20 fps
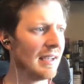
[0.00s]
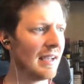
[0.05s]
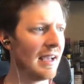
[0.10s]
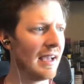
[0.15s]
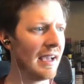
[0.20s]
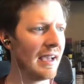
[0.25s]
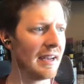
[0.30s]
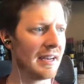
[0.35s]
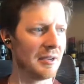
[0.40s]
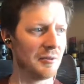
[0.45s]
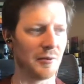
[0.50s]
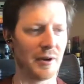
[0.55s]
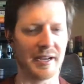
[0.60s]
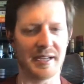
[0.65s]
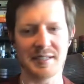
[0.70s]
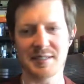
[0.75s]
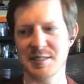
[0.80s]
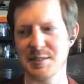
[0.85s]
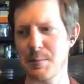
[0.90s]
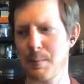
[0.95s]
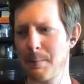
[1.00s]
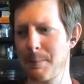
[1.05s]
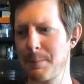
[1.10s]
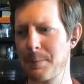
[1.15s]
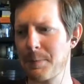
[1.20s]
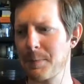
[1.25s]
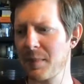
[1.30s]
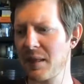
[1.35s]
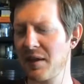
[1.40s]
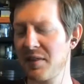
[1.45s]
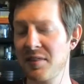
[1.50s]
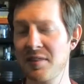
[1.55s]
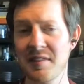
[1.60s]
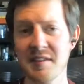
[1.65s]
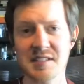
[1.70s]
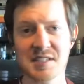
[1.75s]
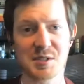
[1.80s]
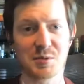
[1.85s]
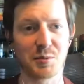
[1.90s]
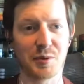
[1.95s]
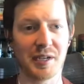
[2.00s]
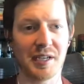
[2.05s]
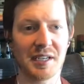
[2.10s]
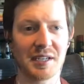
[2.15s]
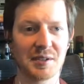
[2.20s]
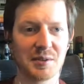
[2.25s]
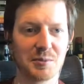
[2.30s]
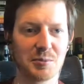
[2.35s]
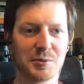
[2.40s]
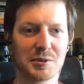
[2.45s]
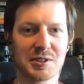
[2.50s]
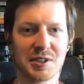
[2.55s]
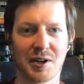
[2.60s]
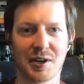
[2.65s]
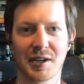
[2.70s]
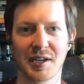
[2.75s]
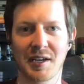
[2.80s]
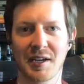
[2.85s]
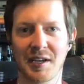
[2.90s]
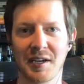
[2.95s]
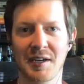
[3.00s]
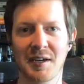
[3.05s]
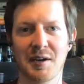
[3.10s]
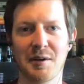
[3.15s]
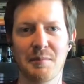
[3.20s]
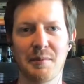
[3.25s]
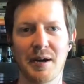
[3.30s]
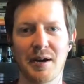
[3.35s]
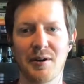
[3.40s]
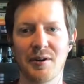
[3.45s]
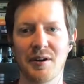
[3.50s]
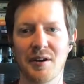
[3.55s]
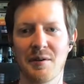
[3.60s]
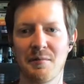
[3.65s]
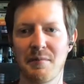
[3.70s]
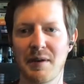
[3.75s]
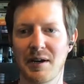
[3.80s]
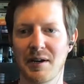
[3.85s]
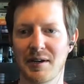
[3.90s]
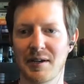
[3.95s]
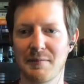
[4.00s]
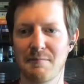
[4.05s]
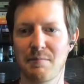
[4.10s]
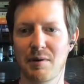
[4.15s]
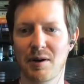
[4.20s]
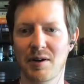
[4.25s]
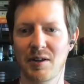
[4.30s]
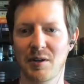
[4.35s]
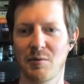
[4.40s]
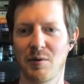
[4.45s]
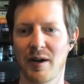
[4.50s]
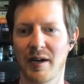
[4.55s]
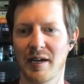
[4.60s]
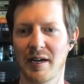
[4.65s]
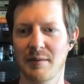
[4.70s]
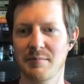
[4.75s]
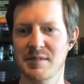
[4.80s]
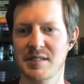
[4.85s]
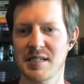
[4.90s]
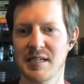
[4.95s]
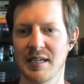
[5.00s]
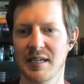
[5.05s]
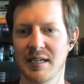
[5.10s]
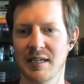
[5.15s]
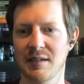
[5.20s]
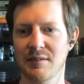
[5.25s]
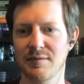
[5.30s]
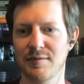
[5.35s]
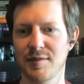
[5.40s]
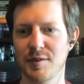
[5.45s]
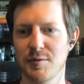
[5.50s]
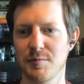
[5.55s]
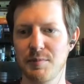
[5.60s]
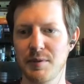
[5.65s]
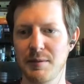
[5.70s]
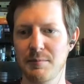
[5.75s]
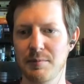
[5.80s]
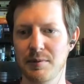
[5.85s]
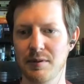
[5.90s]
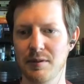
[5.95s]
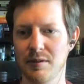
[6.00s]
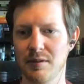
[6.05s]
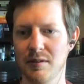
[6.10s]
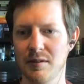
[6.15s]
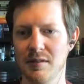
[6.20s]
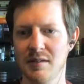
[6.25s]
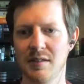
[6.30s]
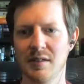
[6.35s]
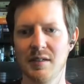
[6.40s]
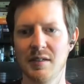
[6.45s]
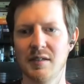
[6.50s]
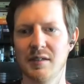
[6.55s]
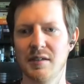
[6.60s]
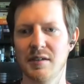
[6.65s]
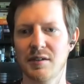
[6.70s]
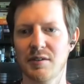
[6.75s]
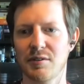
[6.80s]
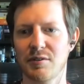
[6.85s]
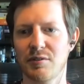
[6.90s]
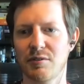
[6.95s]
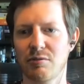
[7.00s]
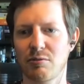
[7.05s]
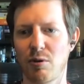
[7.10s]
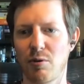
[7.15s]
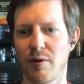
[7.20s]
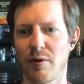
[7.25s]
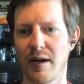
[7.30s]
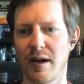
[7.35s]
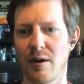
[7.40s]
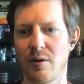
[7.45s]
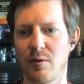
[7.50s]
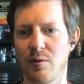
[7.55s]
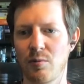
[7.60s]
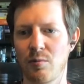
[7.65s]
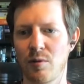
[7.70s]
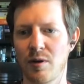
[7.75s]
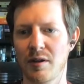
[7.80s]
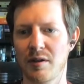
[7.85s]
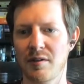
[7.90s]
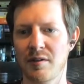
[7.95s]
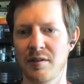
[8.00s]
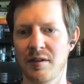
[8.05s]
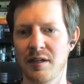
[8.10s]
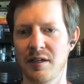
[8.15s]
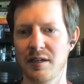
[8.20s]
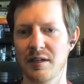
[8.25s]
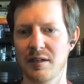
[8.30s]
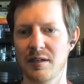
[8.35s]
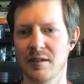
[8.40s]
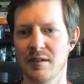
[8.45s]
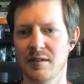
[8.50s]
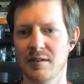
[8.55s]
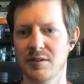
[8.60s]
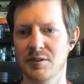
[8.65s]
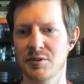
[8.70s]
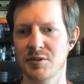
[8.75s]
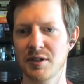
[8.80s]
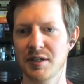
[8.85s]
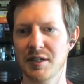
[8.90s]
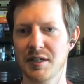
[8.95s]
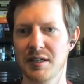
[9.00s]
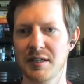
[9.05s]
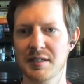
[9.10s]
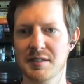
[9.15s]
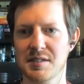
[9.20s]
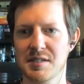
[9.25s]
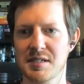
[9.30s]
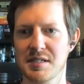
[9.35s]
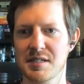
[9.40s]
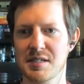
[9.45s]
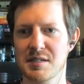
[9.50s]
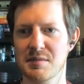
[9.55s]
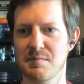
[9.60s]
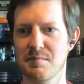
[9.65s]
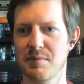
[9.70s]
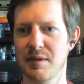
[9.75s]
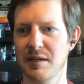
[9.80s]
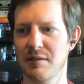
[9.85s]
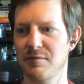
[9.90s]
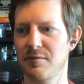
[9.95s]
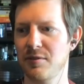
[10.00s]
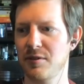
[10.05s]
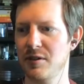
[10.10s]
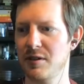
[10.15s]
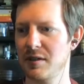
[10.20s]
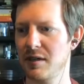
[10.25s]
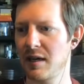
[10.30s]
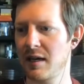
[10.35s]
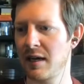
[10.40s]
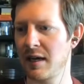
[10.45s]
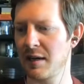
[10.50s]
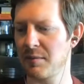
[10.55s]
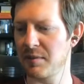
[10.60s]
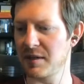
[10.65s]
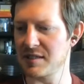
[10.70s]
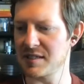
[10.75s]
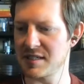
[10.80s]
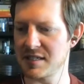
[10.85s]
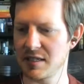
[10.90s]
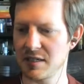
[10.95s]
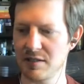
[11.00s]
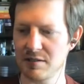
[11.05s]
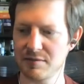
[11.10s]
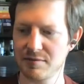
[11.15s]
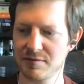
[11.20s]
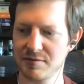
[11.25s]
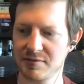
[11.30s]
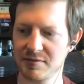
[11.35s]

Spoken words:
Anyways, this week we're talking about American barley wine, and I'm seeing a few people throwing out what they're drinking, seeing some Bigfoot. I myself